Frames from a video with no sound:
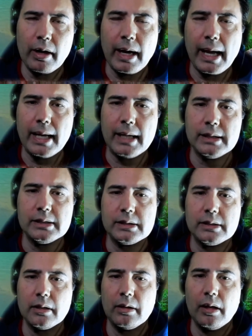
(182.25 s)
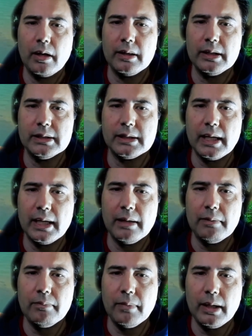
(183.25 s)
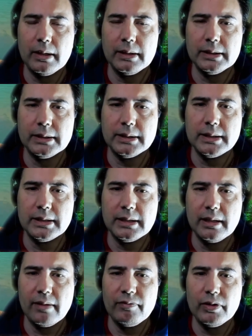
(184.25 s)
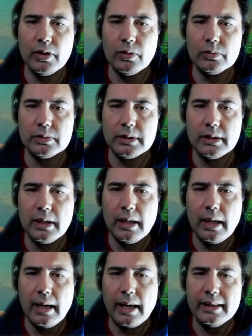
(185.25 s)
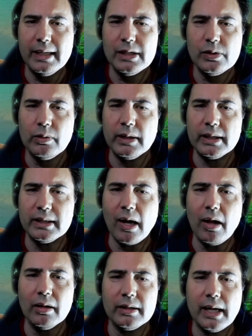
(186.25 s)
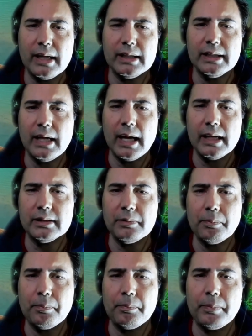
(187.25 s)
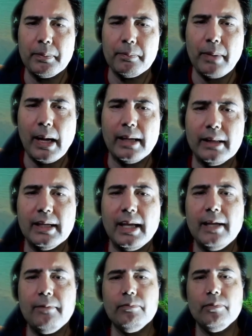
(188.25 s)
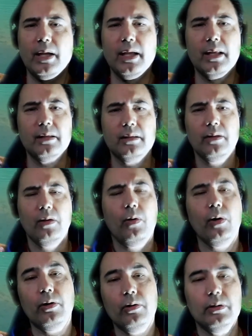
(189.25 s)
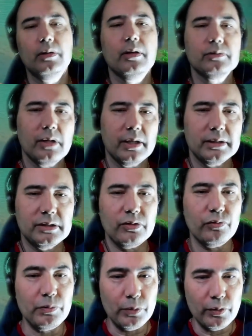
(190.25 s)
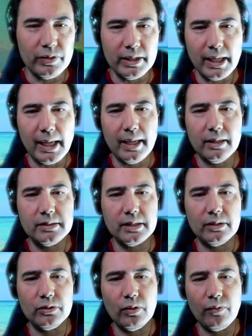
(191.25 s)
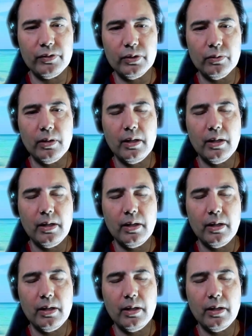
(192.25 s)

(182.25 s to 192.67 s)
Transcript: ads on this game. If you don't, I think it's only $1.99 to buy the game, to remove the ads. I don't know if you